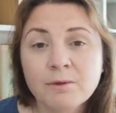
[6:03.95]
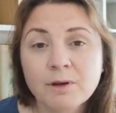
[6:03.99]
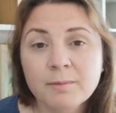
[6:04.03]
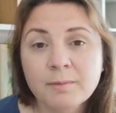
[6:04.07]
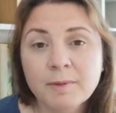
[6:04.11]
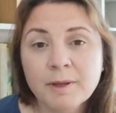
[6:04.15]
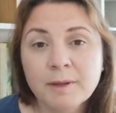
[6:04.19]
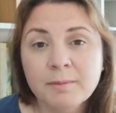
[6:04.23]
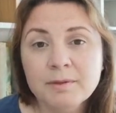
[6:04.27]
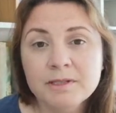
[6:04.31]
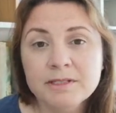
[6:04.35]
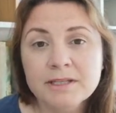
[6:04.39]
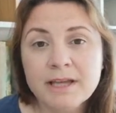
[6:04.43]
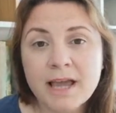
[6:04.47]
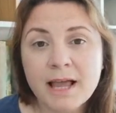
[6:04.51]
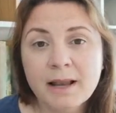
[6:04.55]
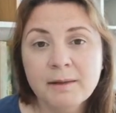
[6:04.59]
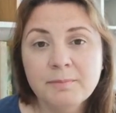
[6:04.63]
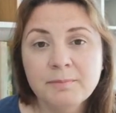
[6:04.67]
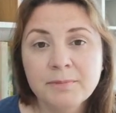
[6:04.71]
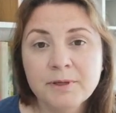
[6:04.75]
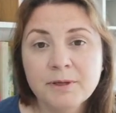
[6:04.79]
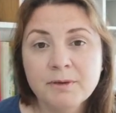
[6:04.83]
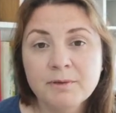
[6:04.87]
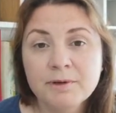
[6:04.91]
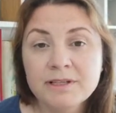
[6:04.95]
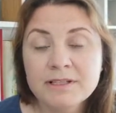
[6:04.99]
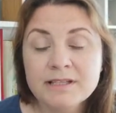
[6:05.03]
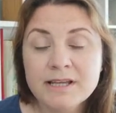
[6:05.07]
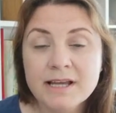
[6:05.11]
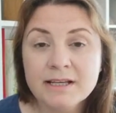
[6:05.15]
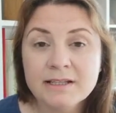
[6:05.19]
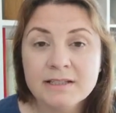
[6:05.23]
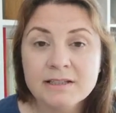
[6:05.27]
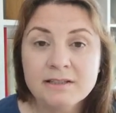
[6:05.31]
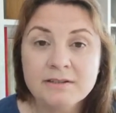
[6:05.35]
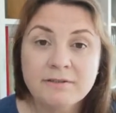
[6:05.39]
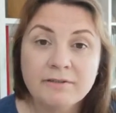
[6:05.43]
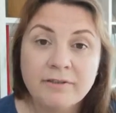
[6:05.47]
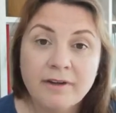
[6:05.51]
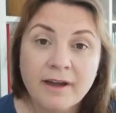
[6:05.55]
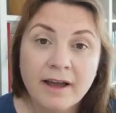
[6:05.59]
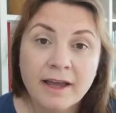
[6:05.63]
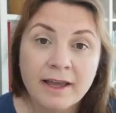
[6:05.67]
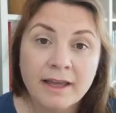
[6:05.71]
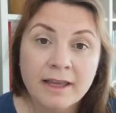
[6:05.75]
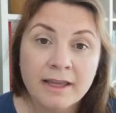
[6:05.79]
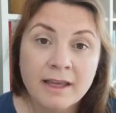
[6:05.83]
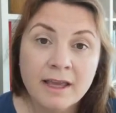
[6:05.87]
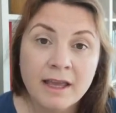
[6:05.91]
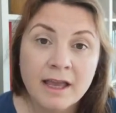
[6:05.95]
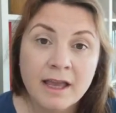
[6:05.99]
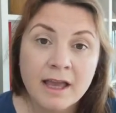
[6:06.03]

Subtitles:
will be able to help you identify